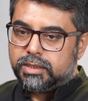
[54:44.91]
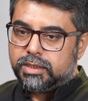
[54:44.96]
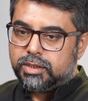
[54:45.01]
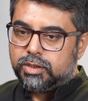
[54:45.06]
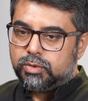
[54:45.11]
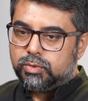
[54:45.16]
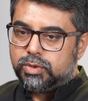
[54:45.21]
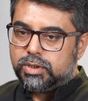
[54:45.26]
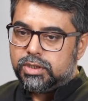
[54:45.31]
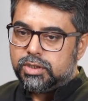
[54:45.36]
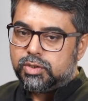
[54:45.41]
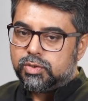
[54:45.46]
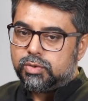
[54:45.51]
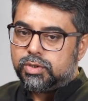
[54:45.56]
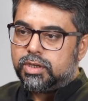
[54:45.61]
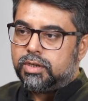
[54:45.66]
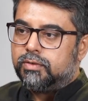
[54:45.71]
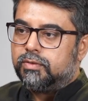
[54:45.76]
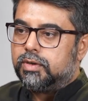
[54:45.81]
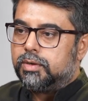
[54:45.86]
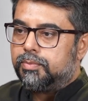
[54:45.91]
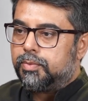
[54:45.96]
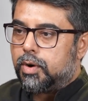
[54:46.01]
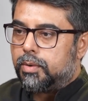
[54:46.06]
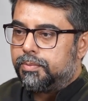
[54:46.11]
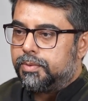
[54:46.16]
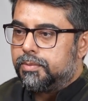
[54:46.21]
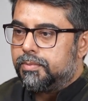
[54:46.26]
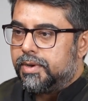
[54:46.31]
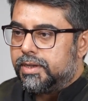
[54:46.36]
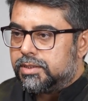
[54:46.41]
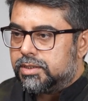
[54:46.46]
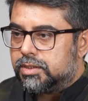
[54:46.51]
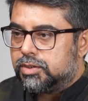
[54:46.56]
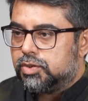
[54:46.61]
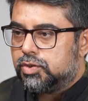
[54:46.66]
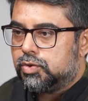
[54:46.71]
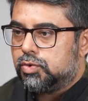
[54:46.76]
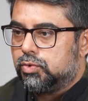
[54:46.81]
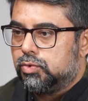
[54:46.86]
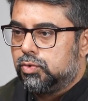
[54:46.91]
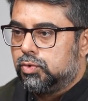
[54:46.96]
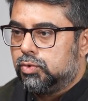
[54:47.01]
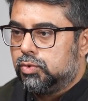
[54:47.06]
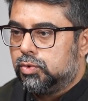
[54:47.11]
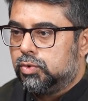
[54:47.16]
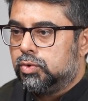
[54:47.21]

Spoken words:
think you need to give a proper message to